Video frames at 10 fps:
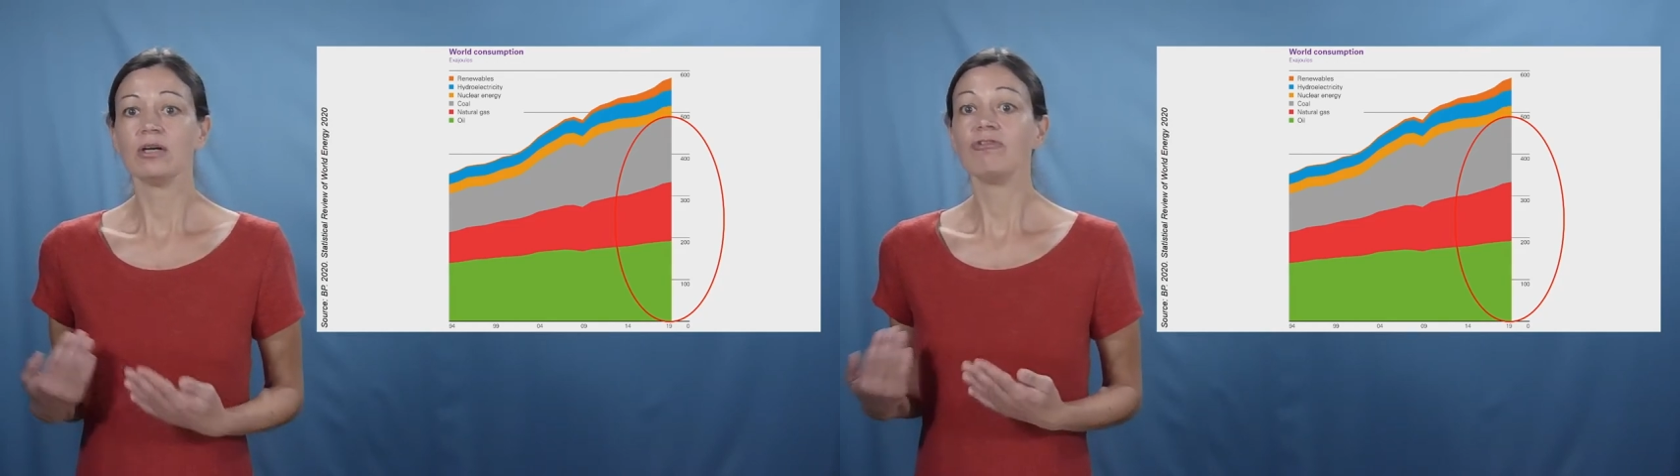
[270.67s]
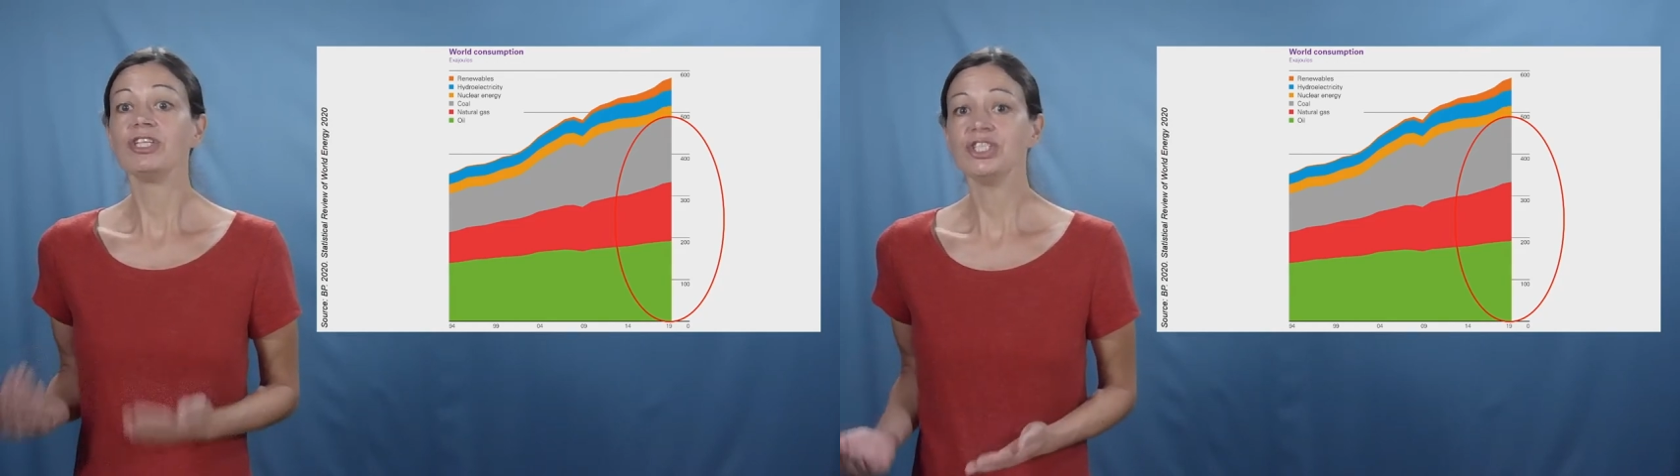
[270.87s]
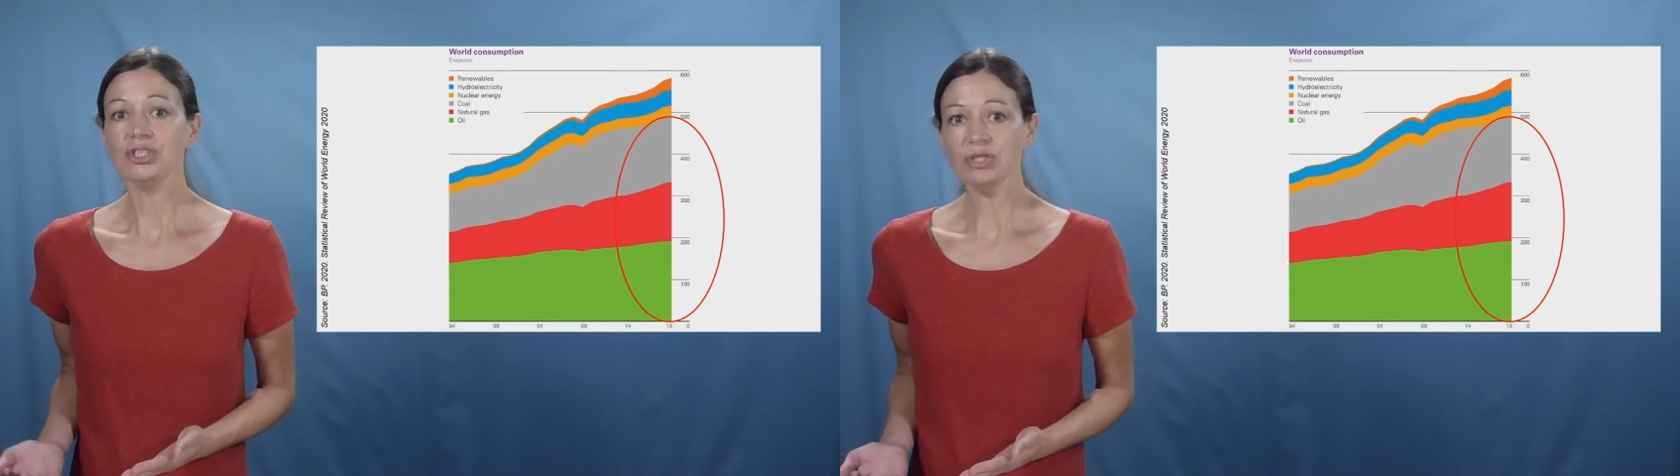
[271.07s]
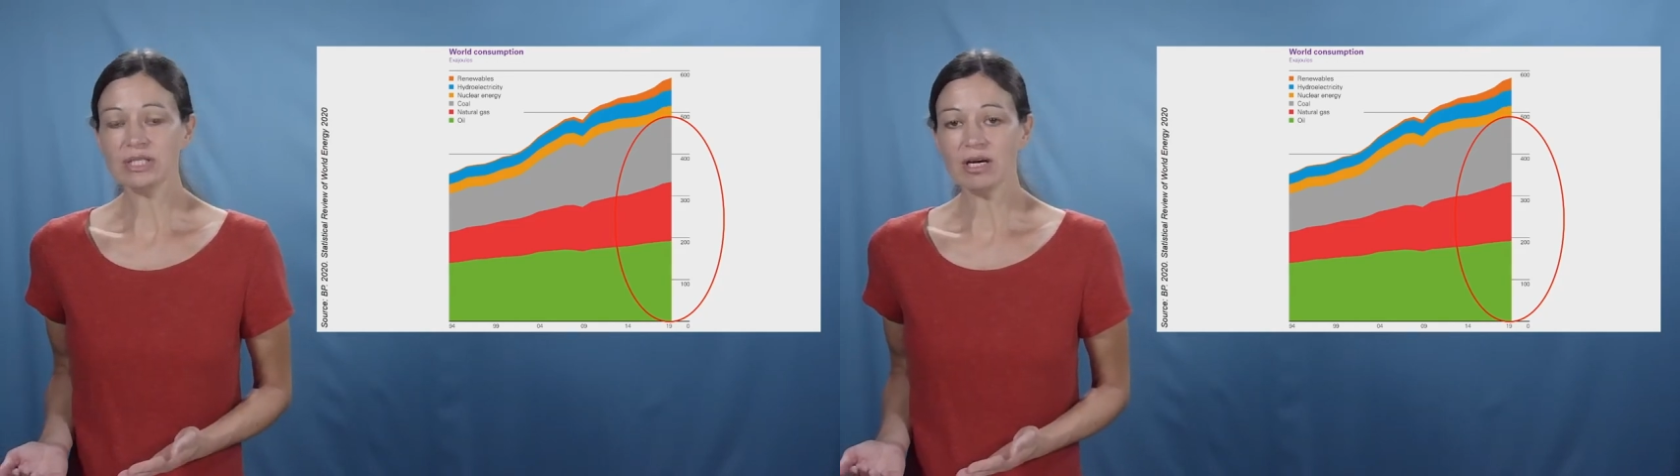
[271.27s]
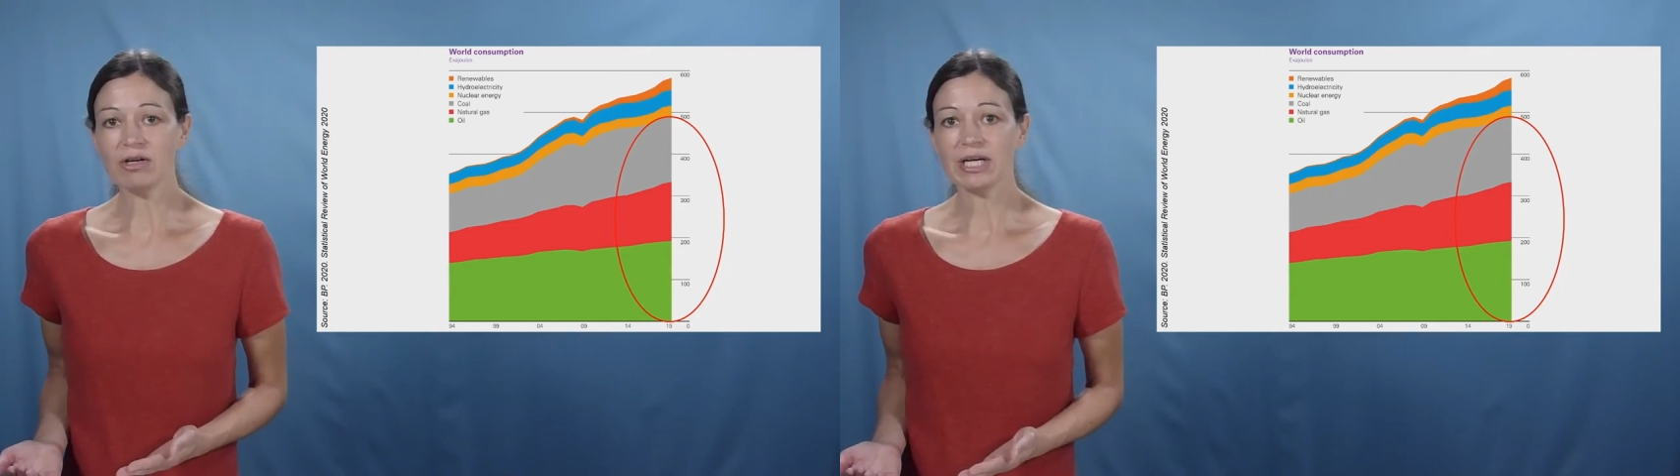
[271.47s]
reduce
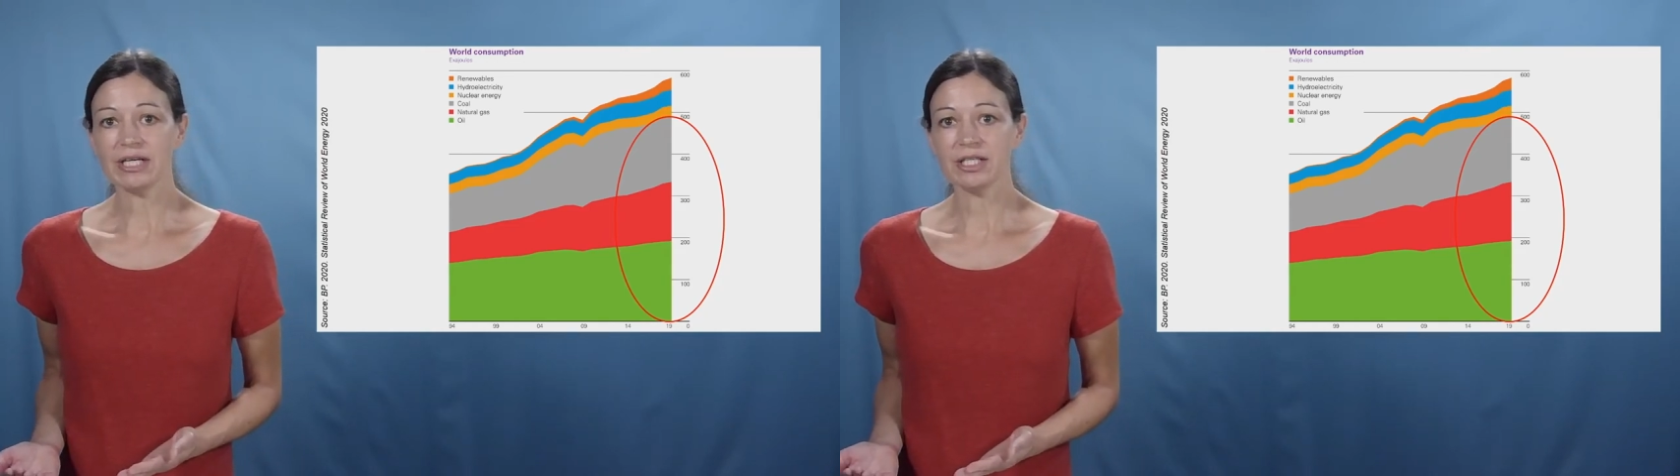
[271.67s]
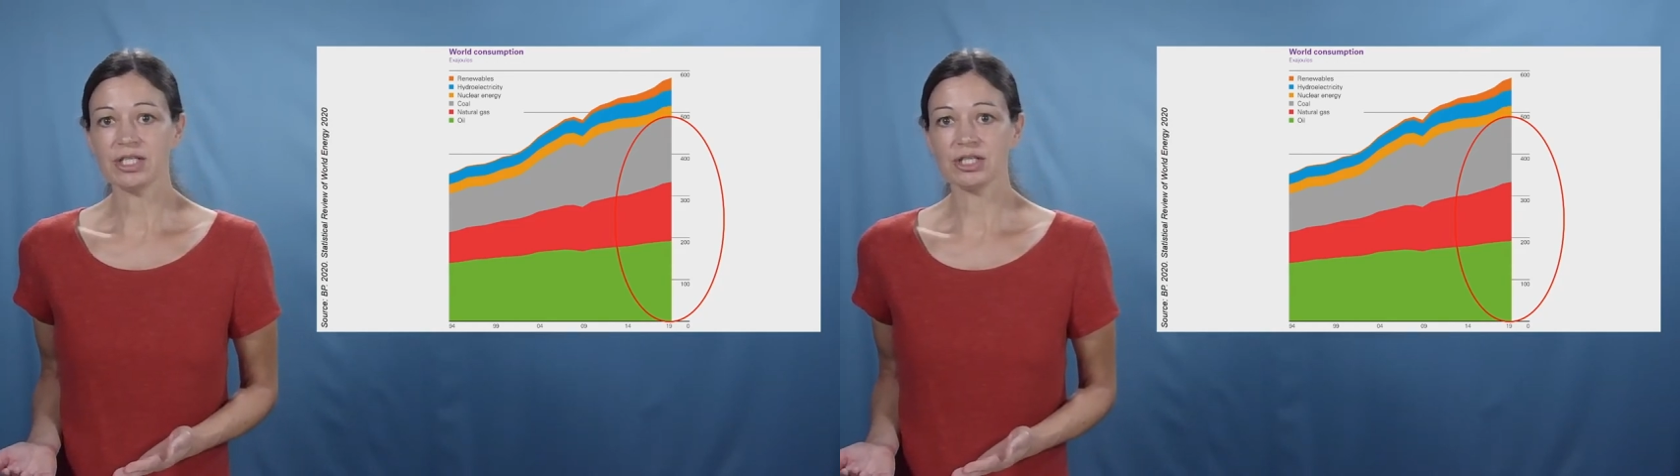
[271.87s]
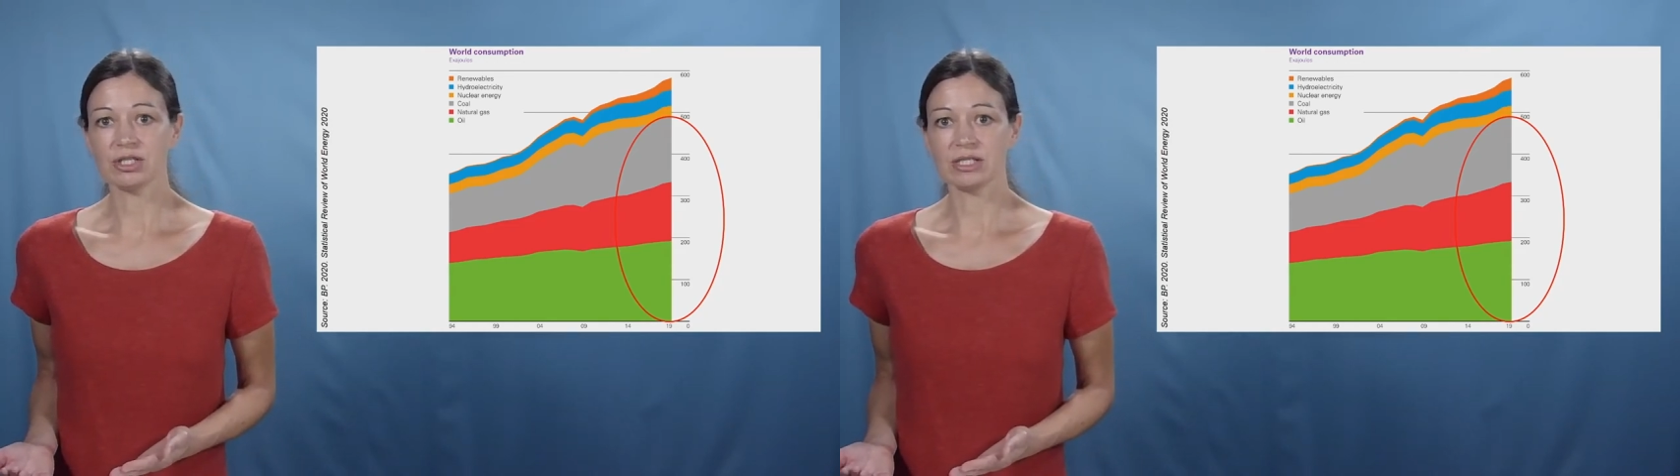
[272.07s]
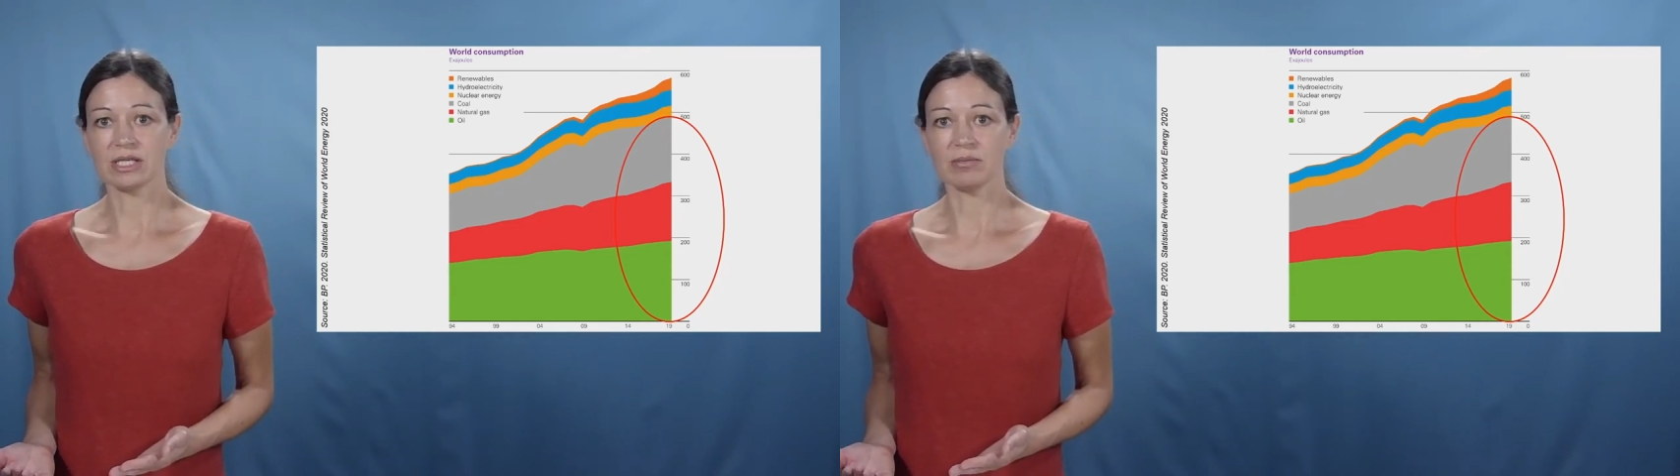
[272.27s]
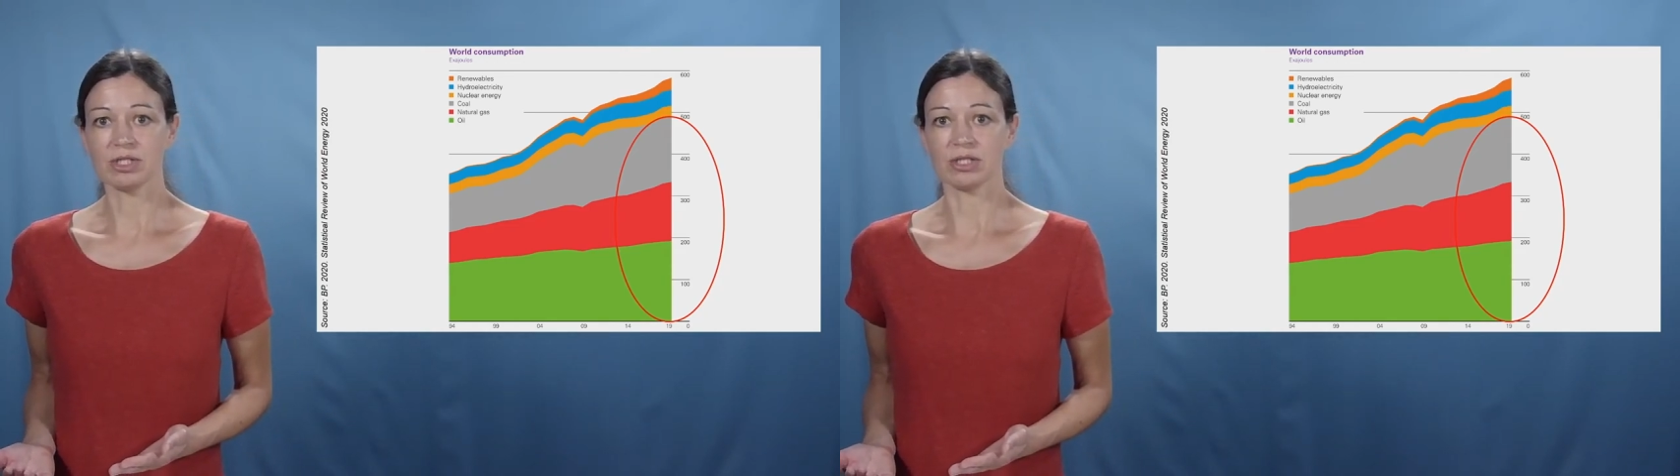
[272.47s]
our energy
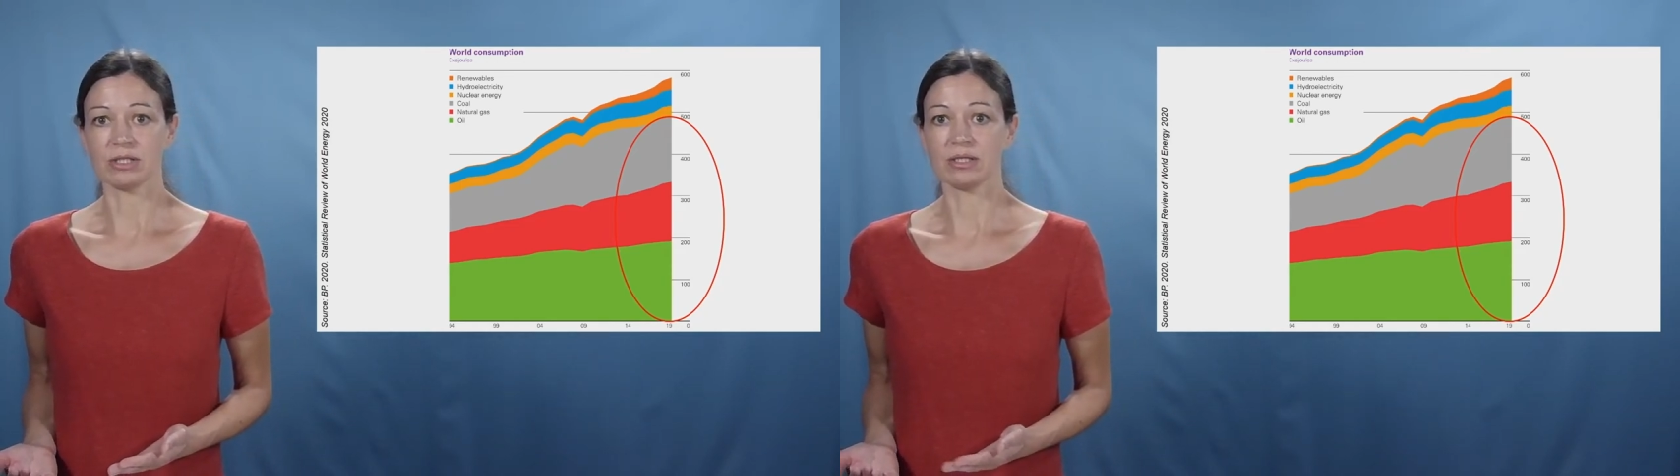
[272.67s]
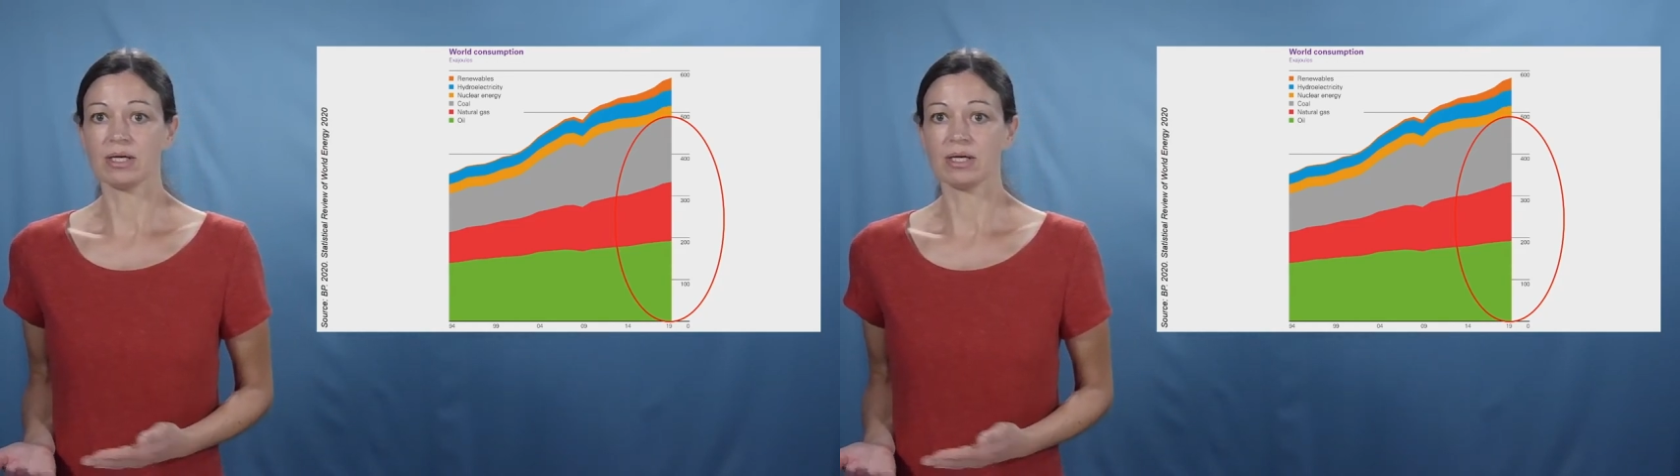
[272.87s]
consumption,